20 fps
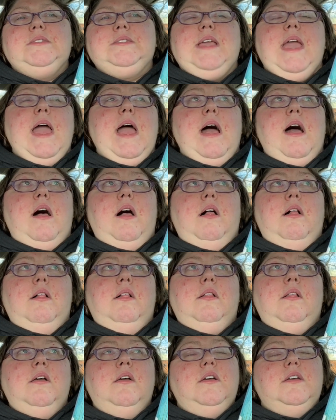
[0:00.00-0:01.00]

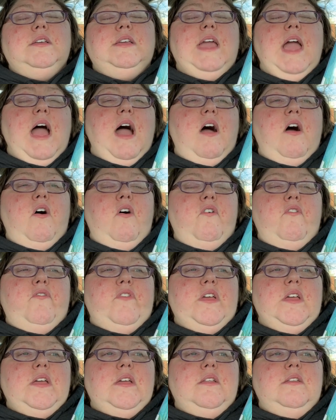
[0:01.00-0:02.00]
Cal,
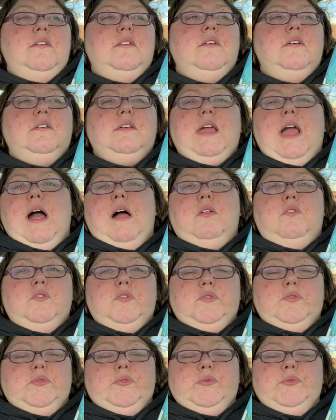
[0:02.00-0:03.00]
Calvin,
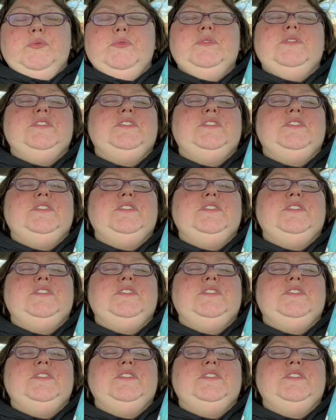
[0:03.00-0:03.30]
Calhoun.